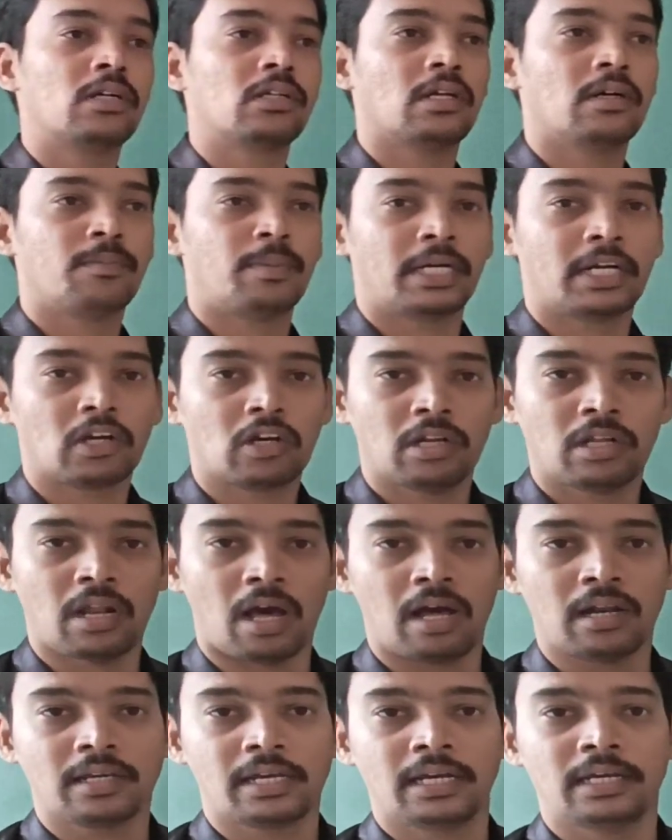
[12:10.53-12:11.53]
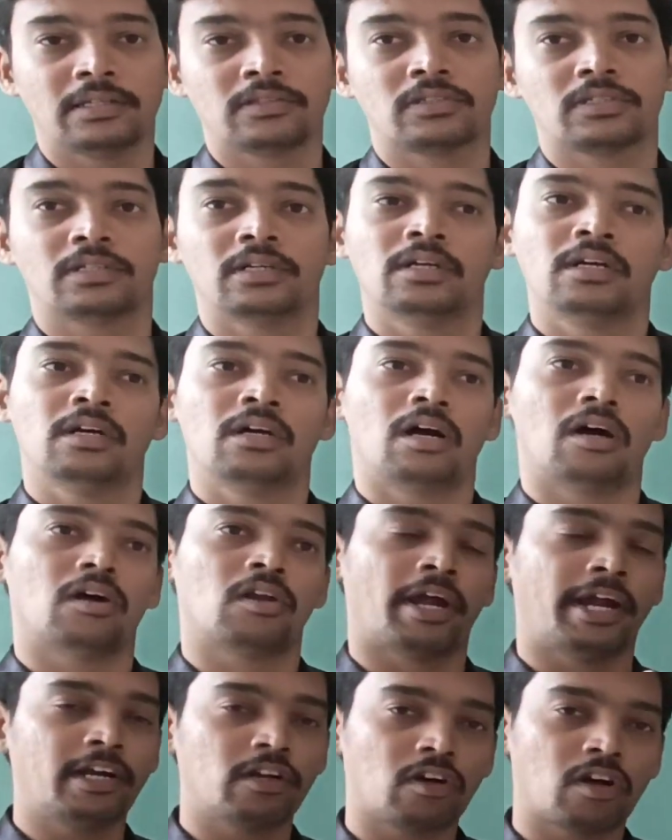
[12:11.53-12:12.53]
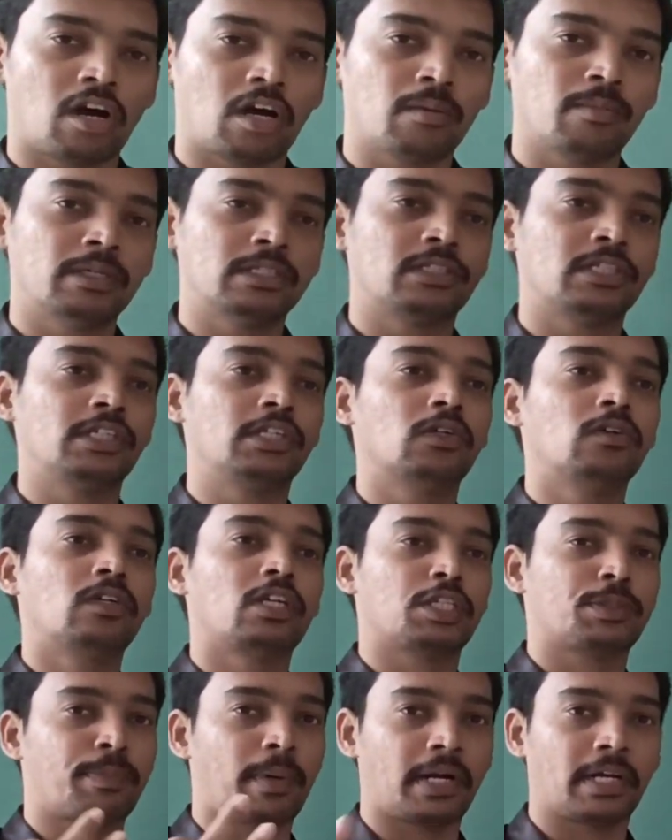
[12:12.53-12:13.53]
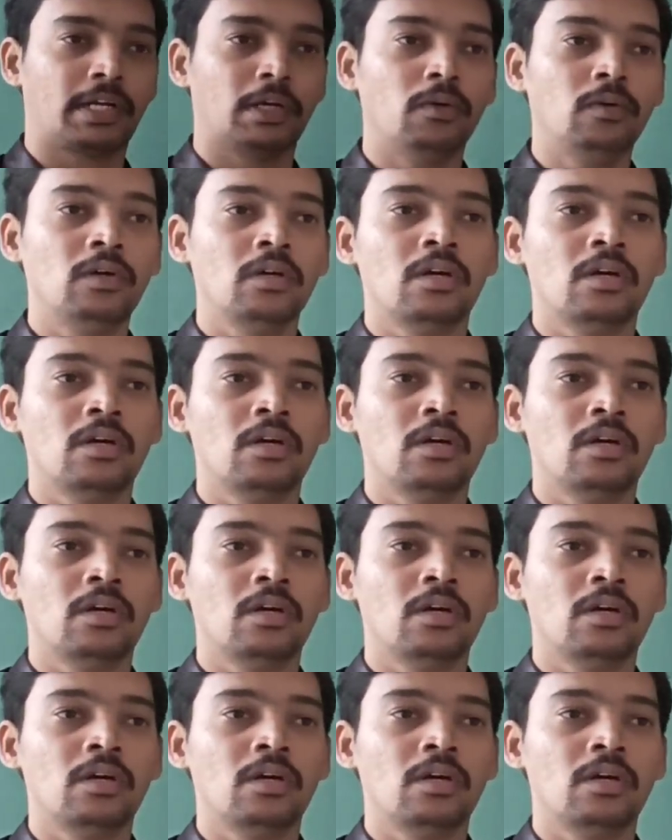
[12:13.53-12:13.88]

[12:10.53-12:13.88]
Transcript: particular alkanes or hydrocarbons into respective